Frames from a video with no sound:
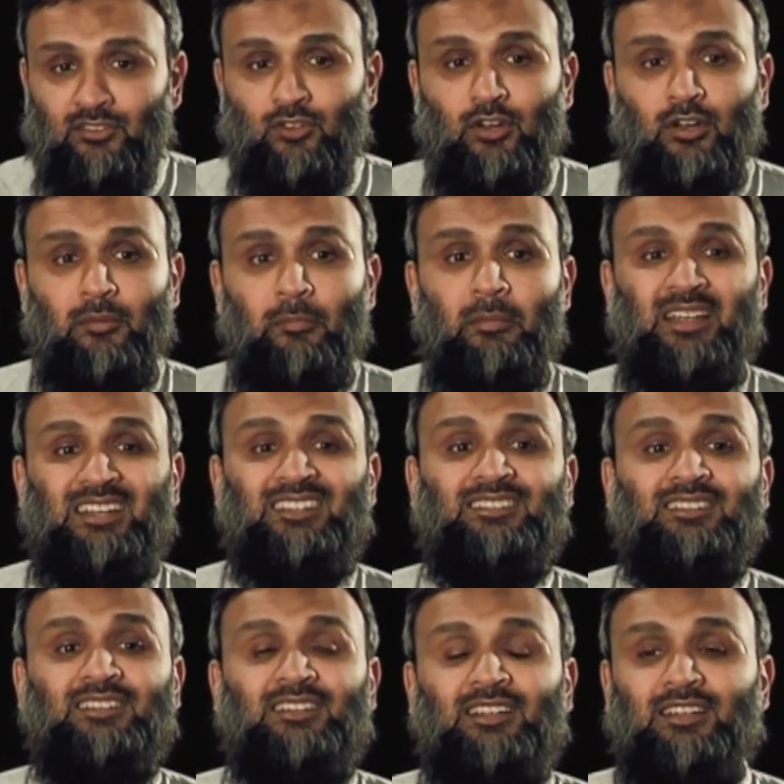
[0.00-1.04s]
got
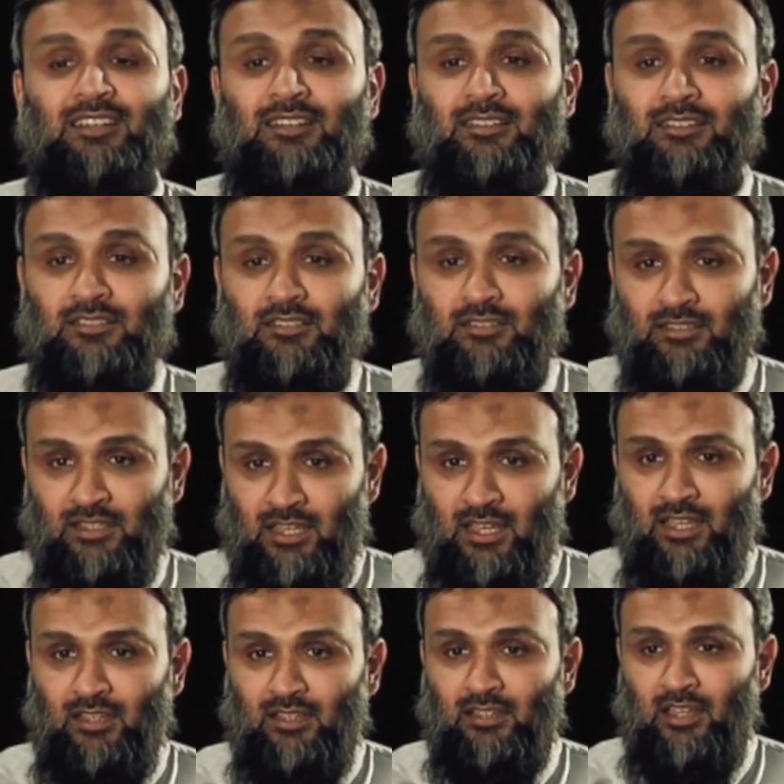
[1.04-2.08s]
medicinal,
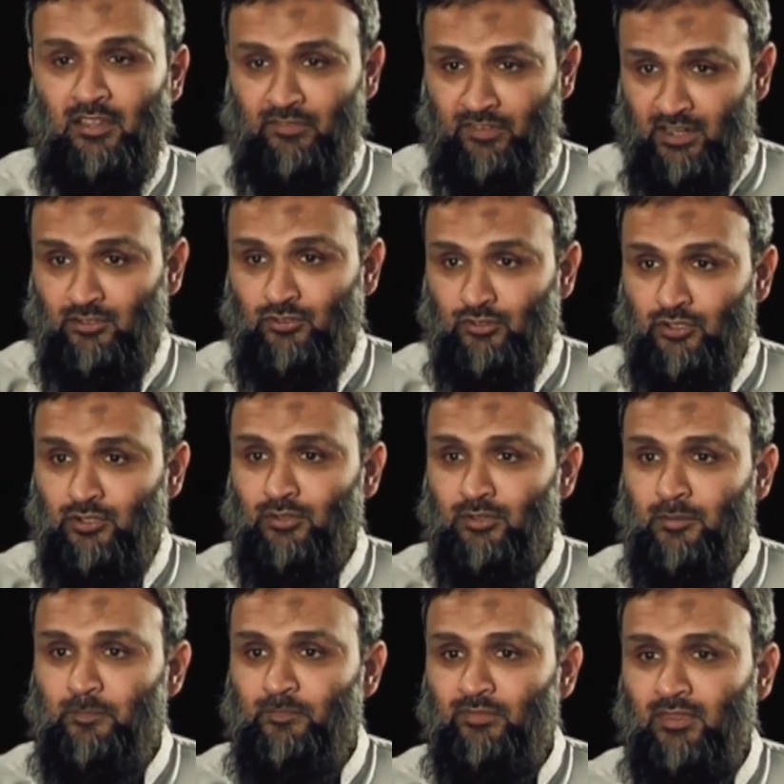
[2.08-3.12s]
yeah, effect on you.
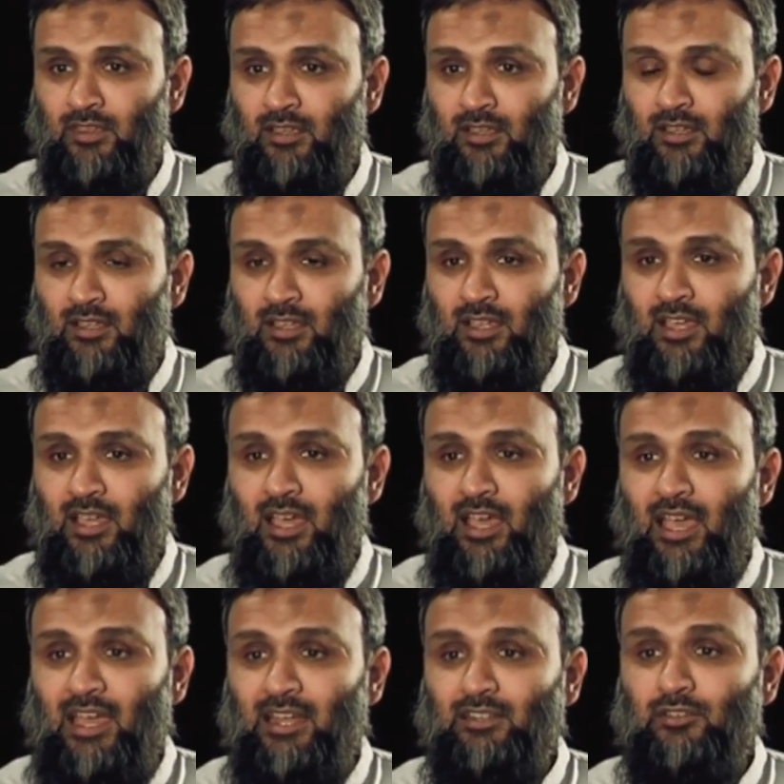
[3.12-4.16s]

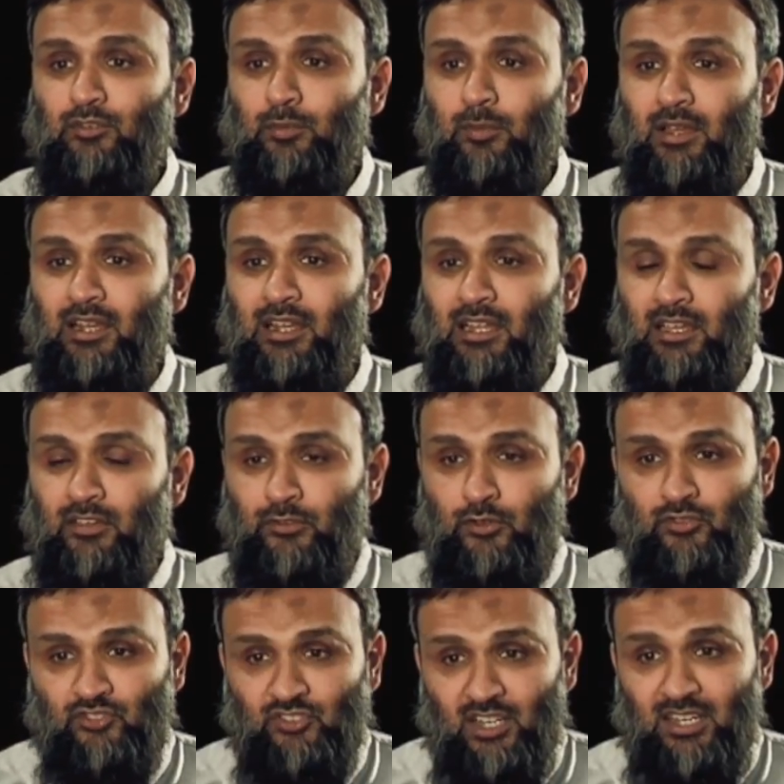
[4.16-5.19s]
And subhanAllah, if
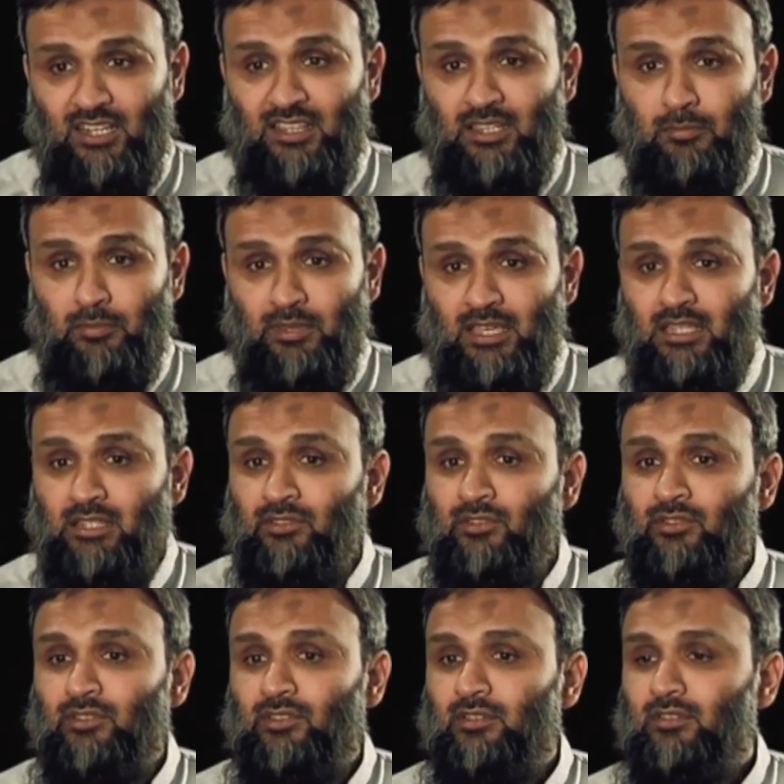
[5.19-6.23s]
you study the
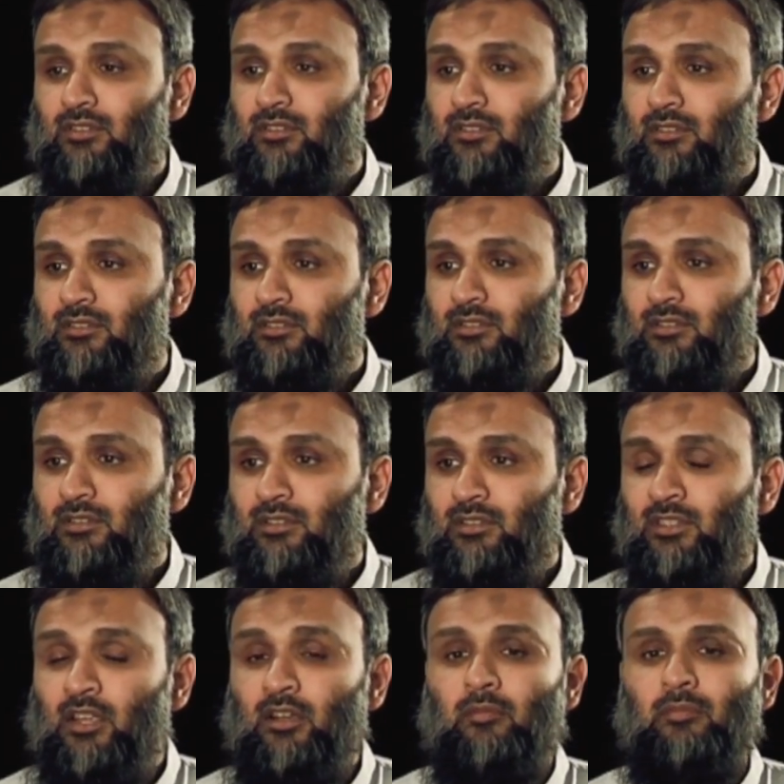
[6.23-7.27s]
bees,
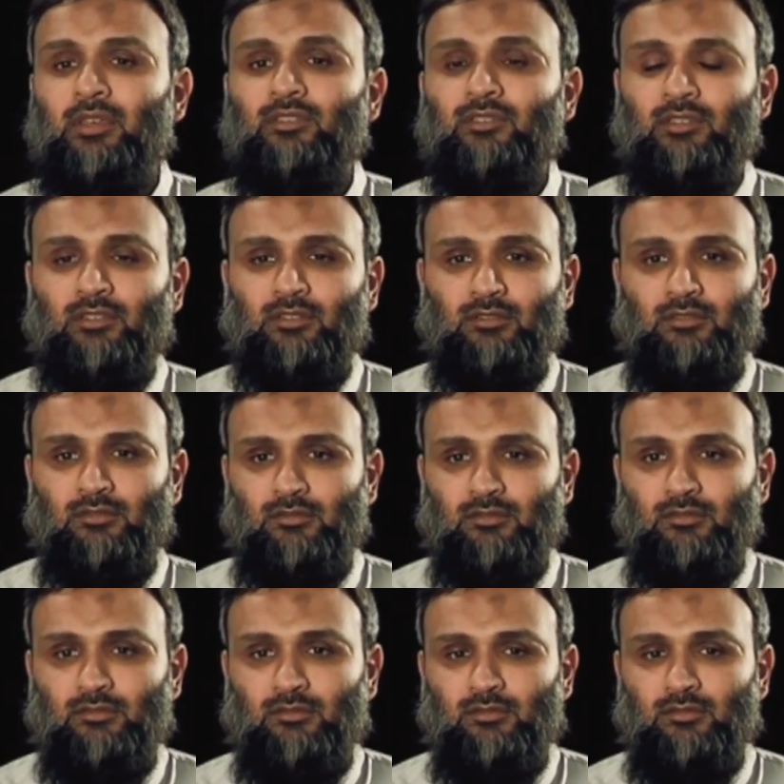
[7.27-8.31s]
they're amazing.
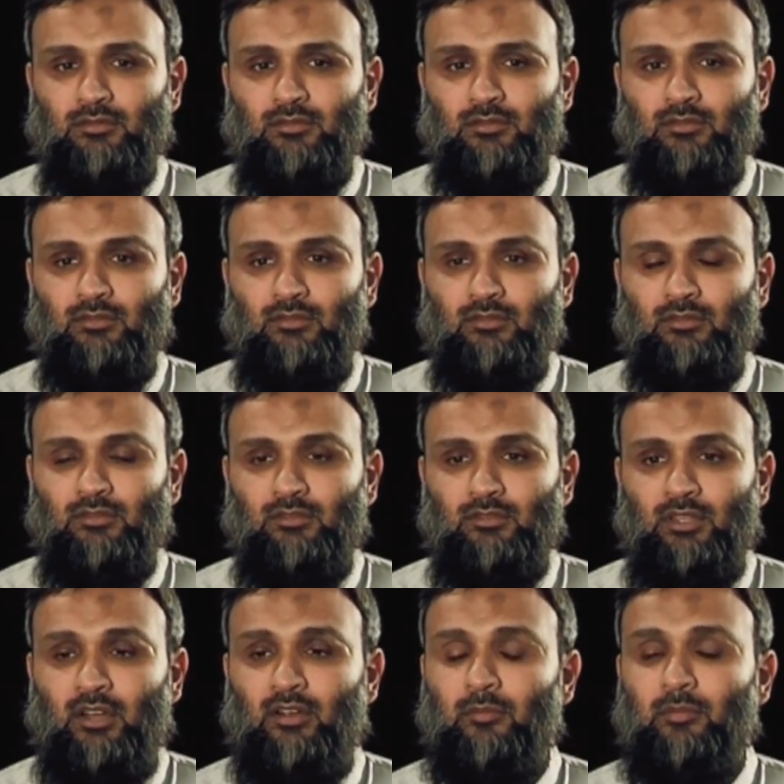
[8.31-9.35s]

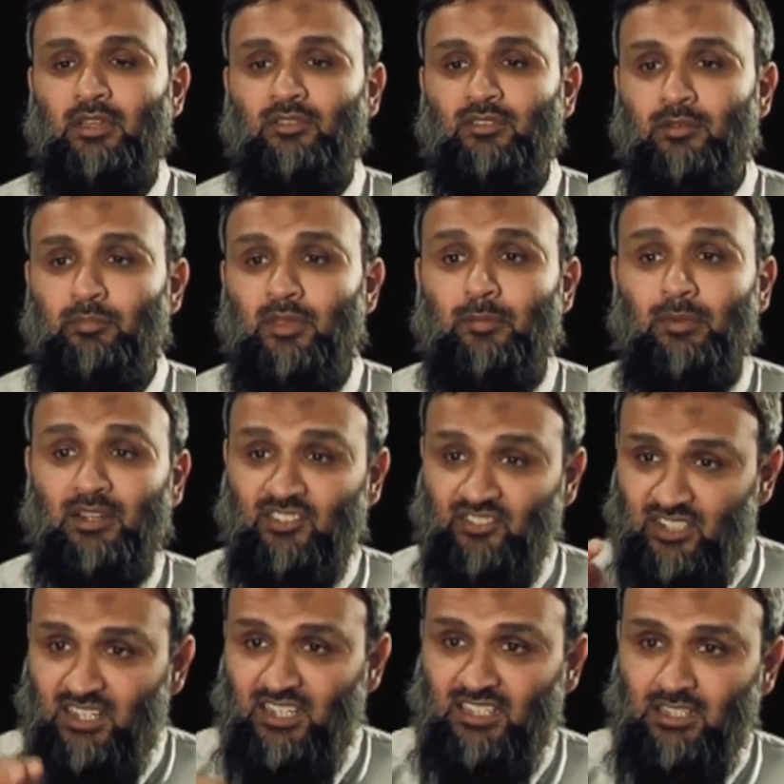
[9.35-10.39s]
They're amazing. People are
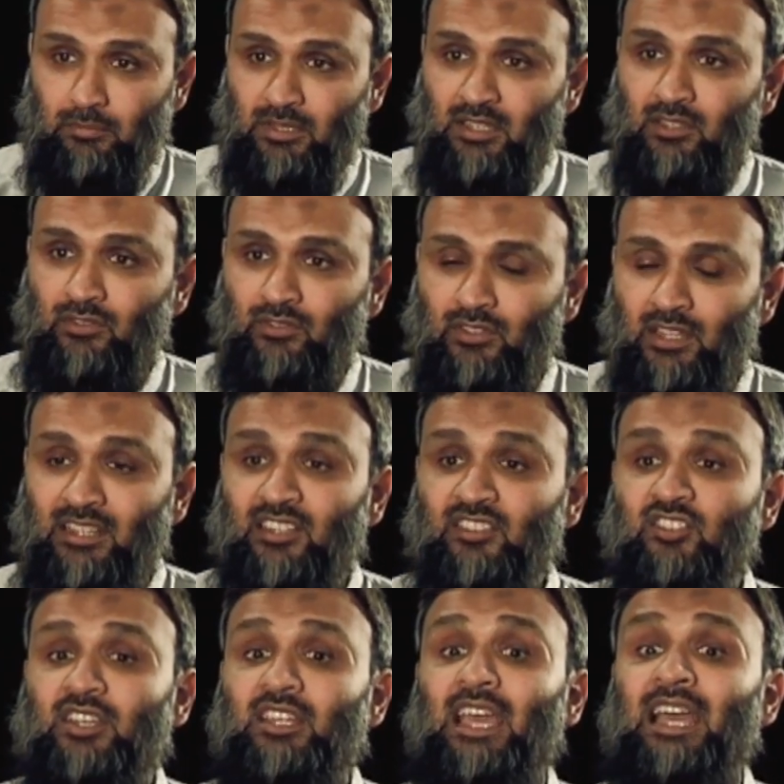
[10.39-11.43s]
studying the bees and they're
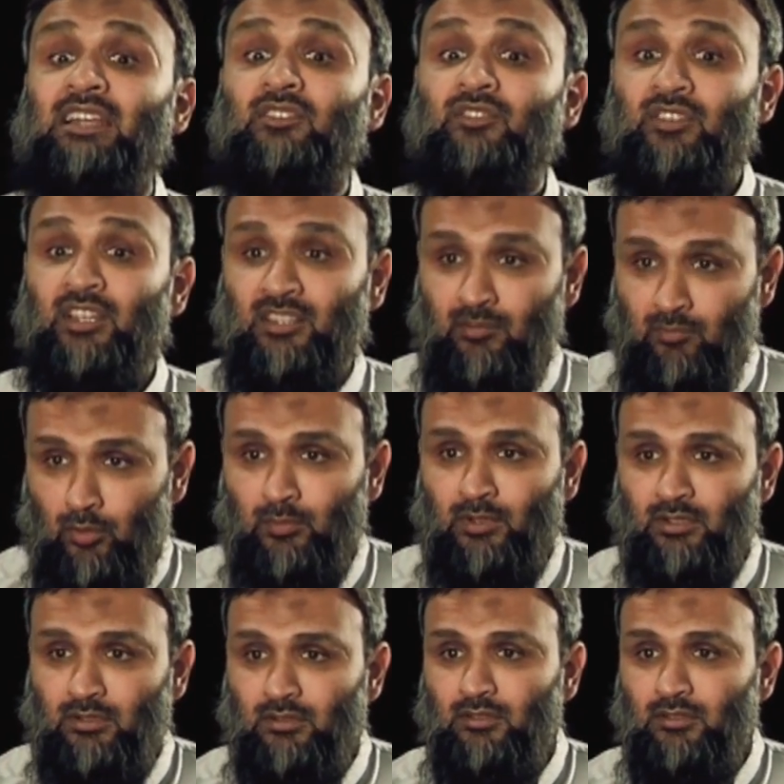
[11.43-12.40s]
studying ants at the moment